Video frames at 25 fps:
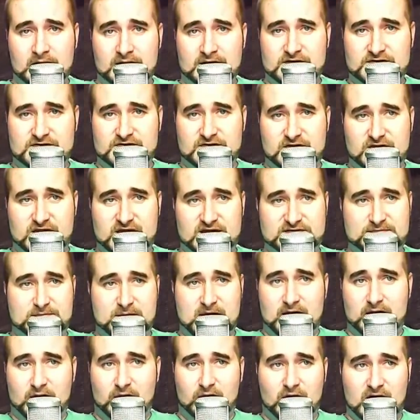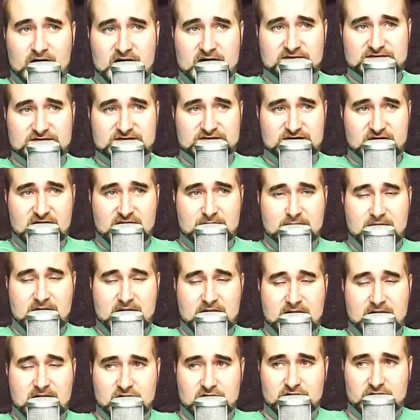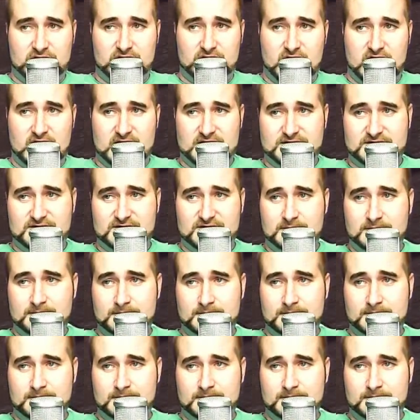So that's about all I have to say about Nern, guys.